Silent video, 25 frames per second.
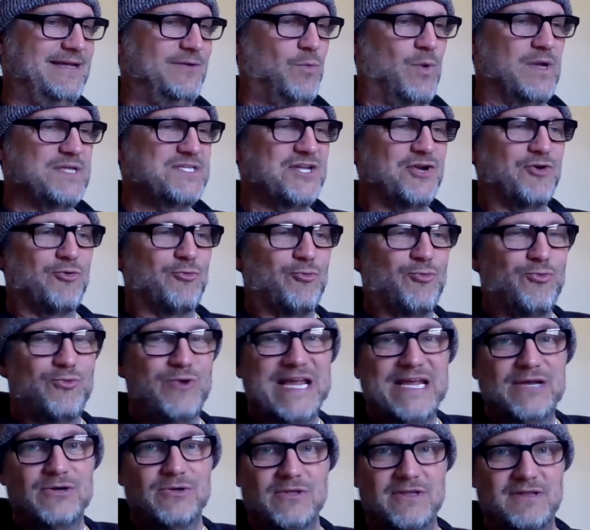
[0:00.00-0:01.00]
wasn't a
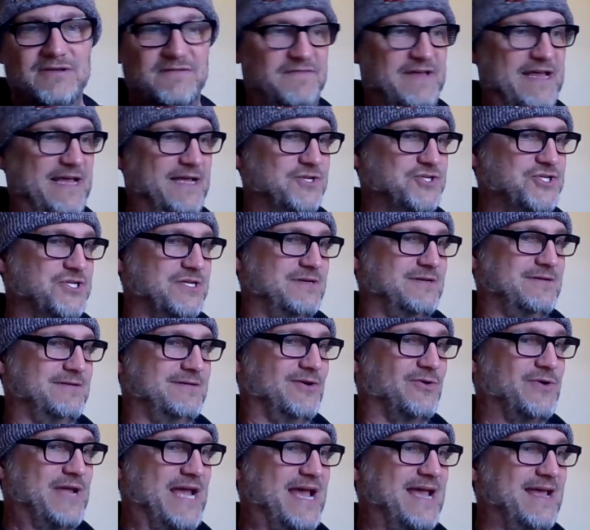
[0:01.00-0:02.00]
real invasion,
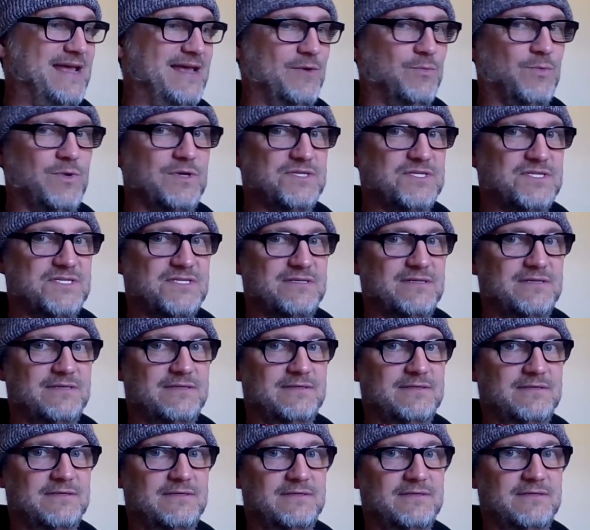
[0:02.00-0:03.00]
okay? It was
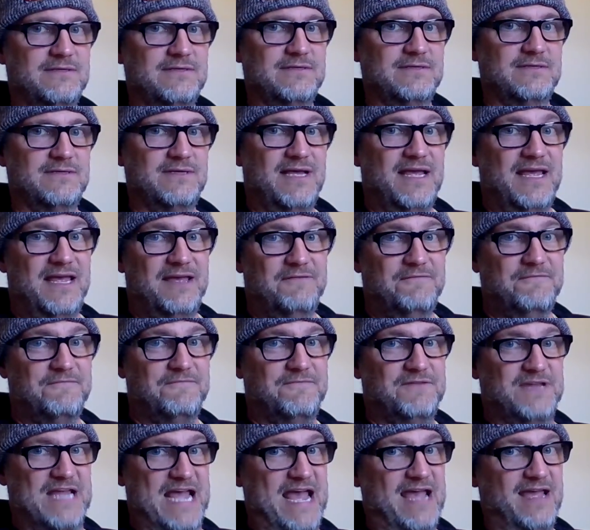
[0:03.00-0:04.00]
if
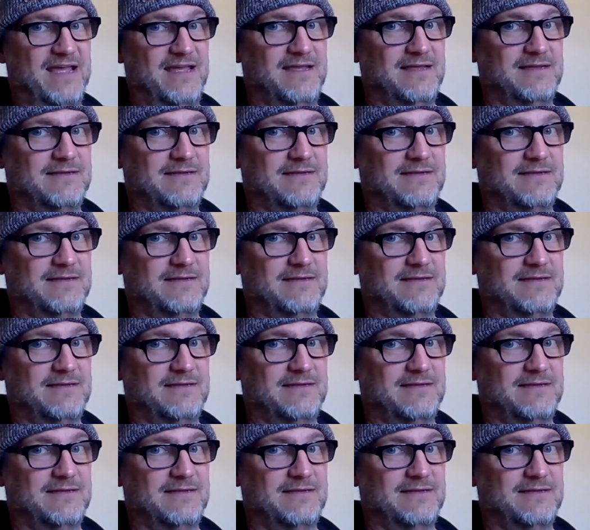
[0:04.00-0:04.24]
day.